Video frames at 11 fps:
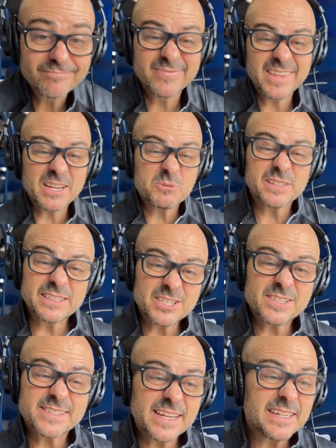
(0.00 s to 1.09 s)
they really
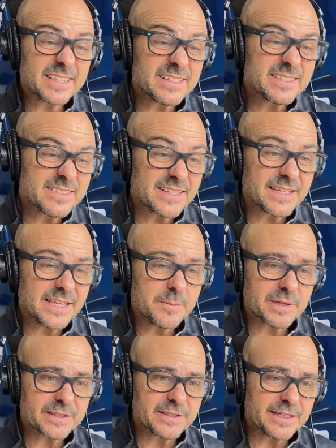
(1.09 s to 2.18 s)
just say to keep
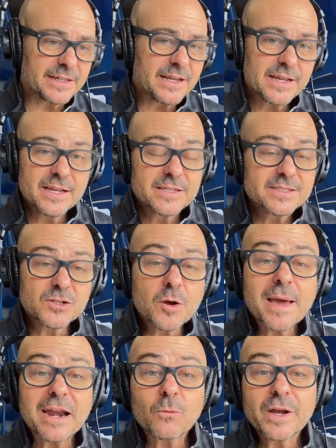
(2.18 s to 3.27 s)
it clean. So no
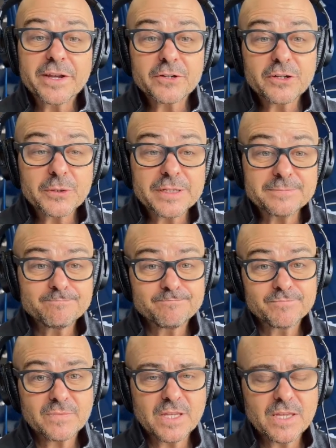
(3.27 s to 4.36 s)
matter what you're doing,
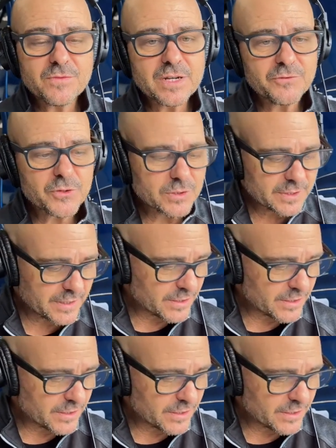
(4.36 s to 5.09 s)
even if you're